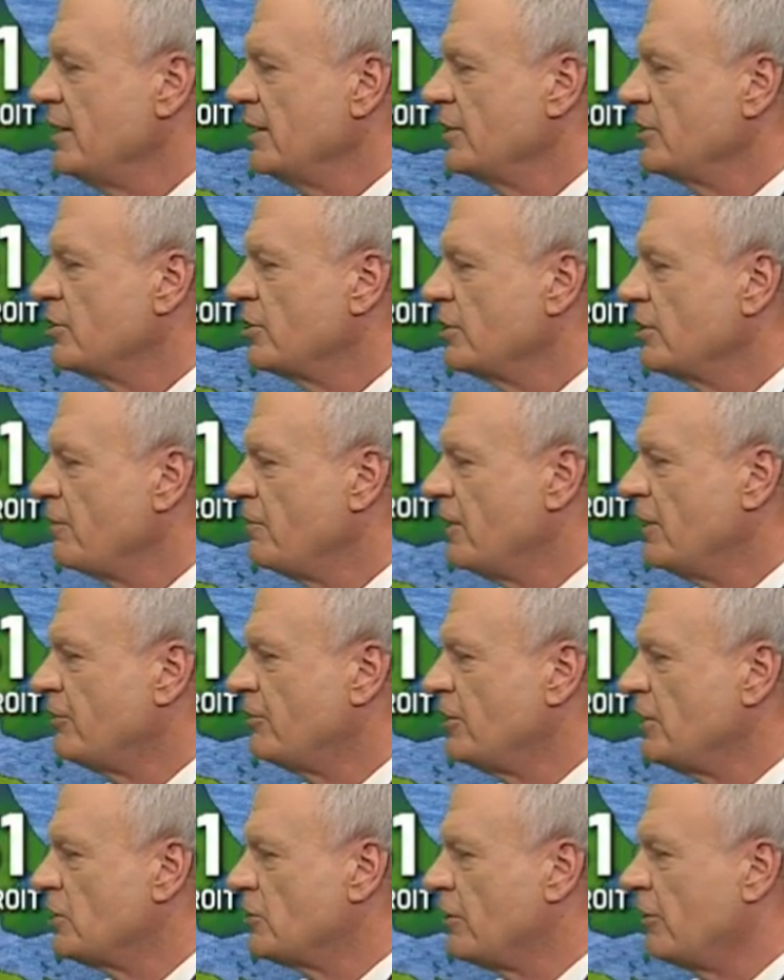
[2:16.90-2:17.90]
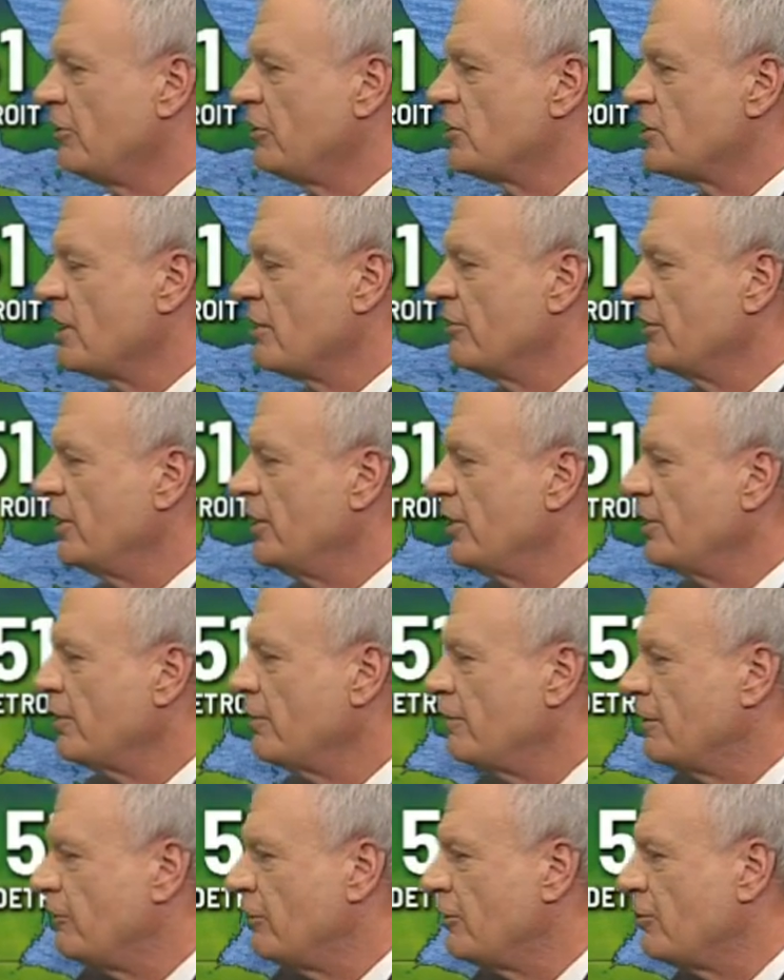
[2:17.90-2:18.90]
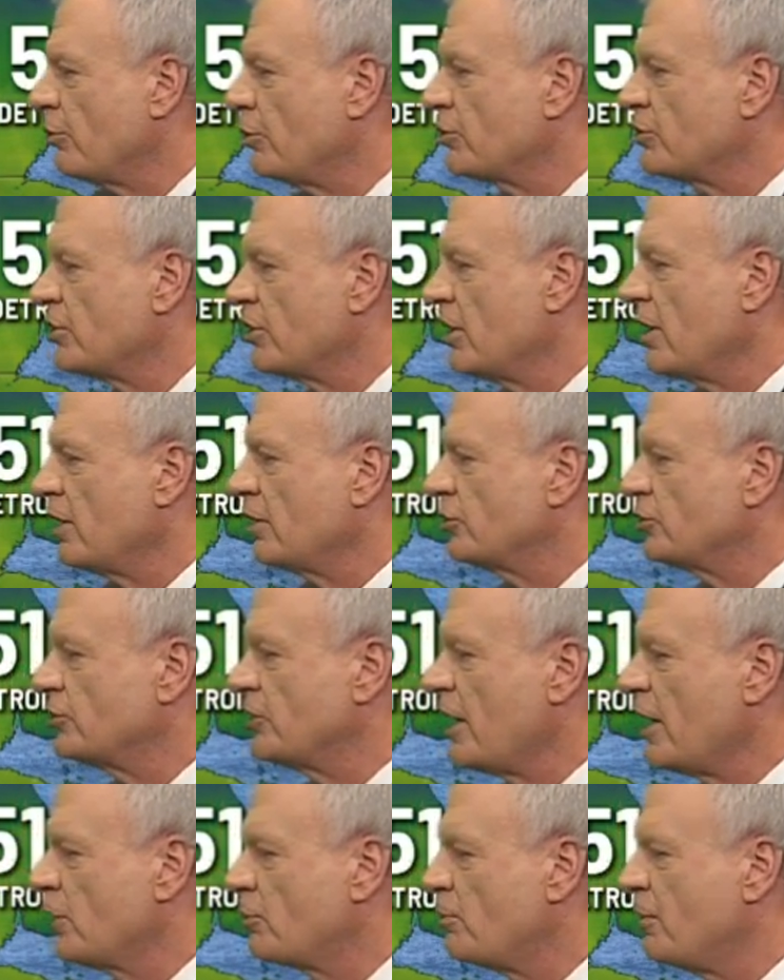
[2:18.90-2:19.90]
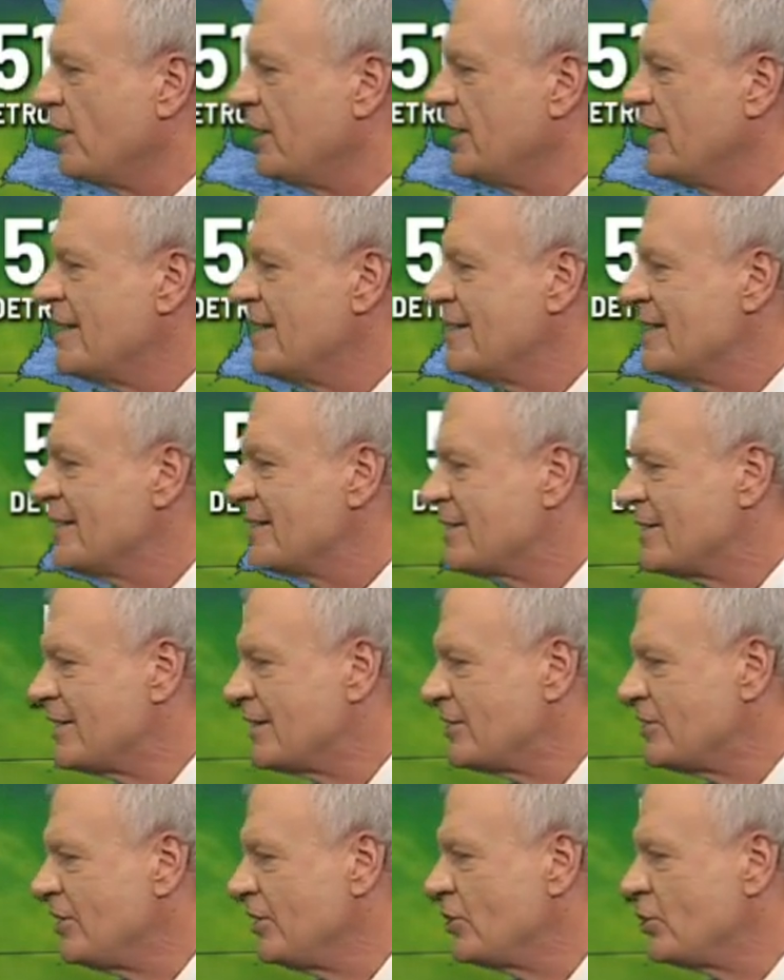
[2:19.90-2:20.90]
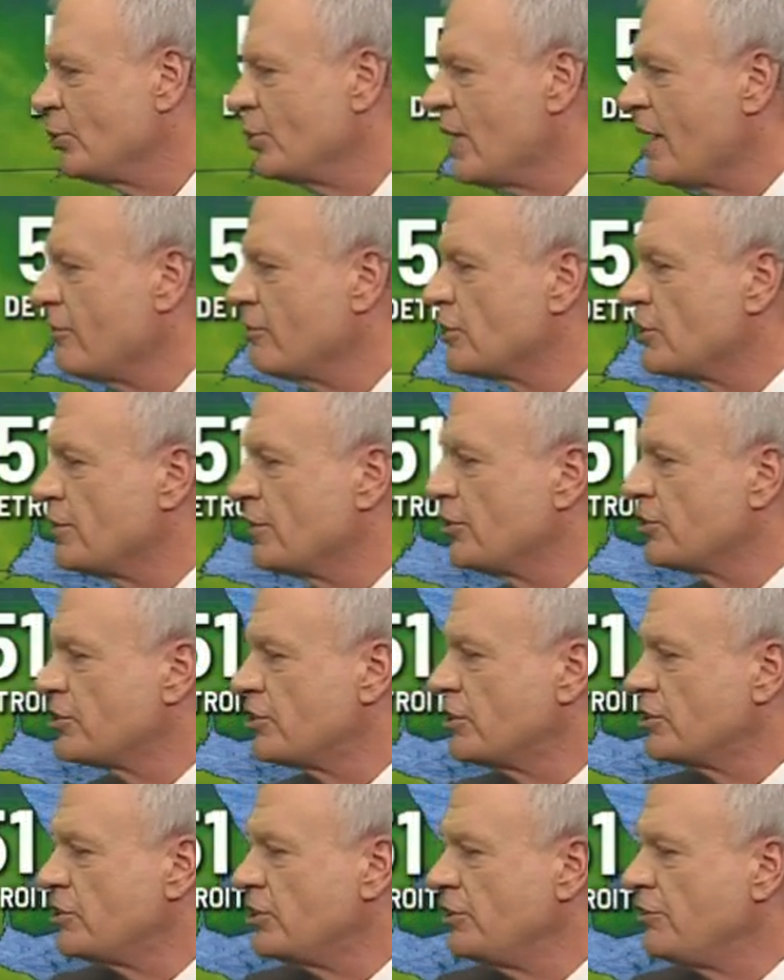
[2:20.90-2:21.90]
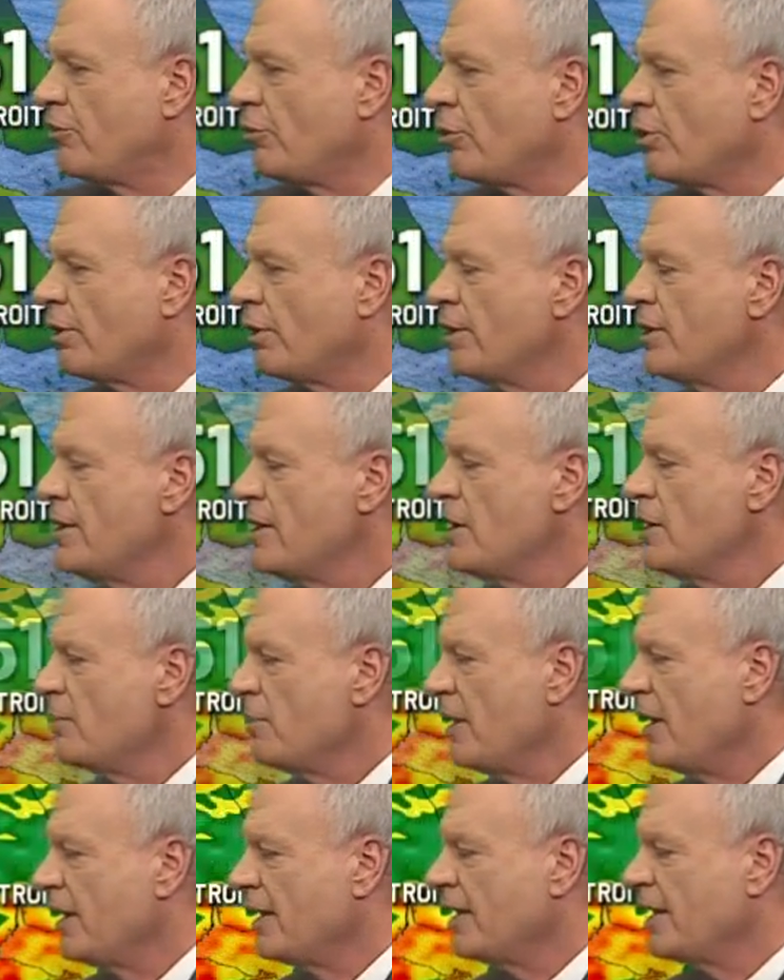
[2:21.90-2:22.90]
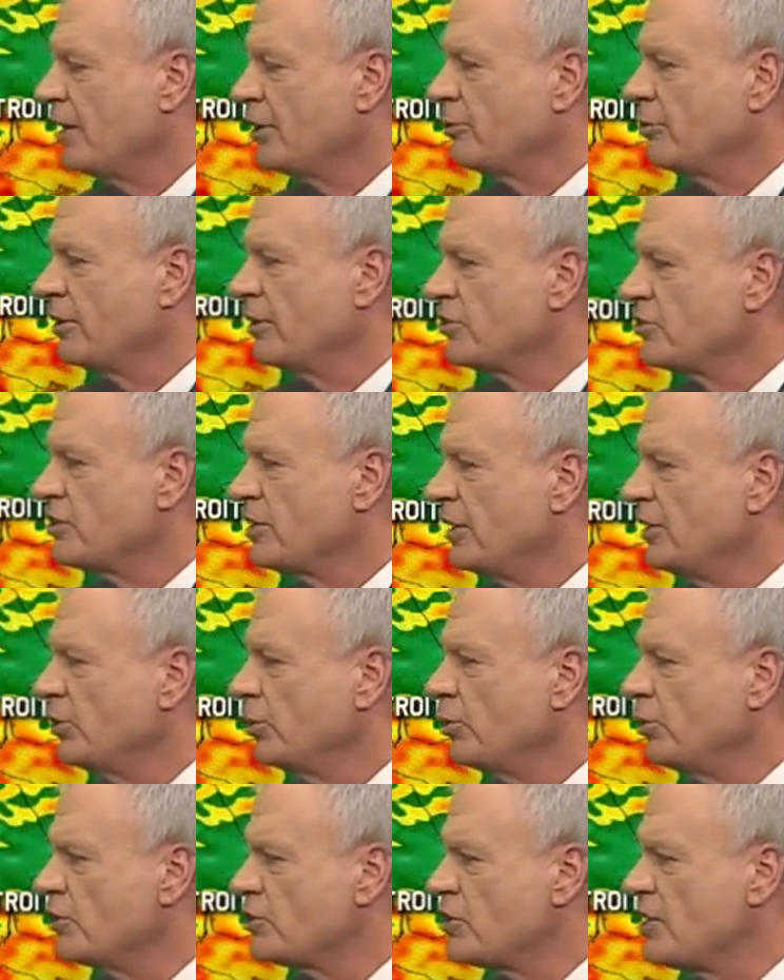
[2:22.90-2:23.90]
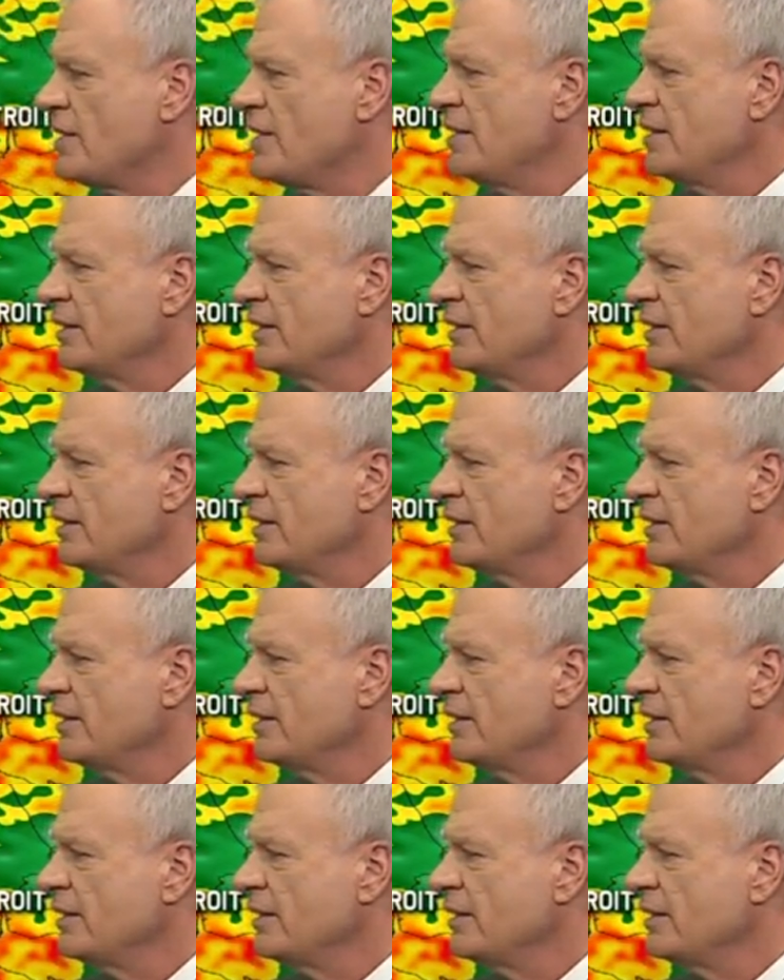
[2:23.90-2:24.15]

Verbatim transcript: into the 50s, 57 here, 54 Chicago South Bend, 62 Evansville, 64 back out around St. Louis.